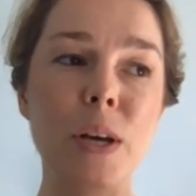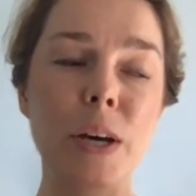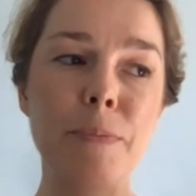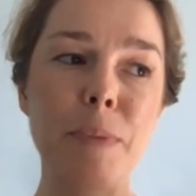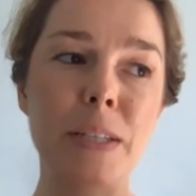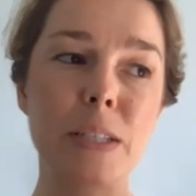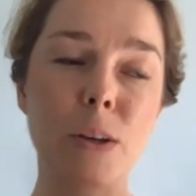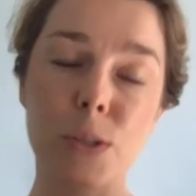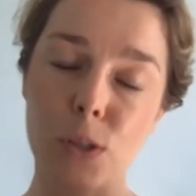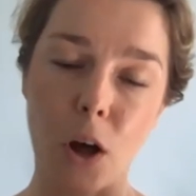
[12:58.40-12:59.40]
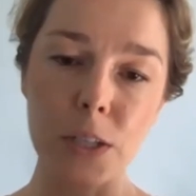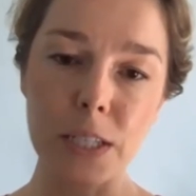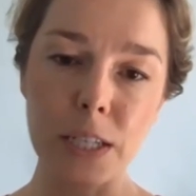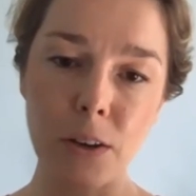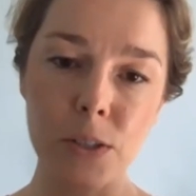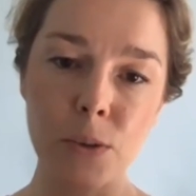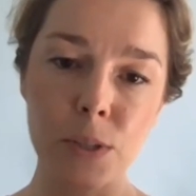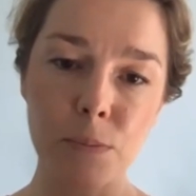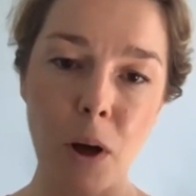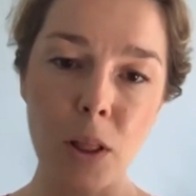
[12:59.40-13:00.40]
um, and consulting also with
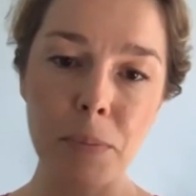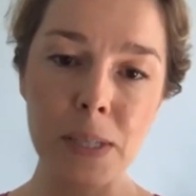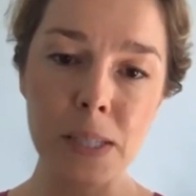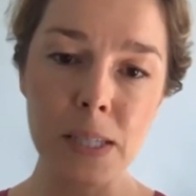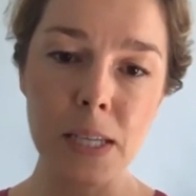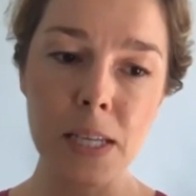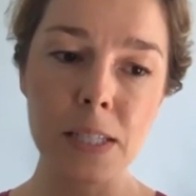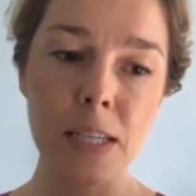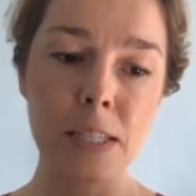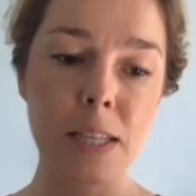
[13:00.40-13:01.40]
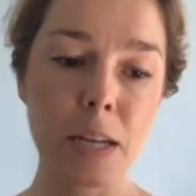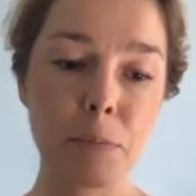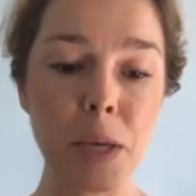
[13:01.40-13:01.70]
smaller businesses is that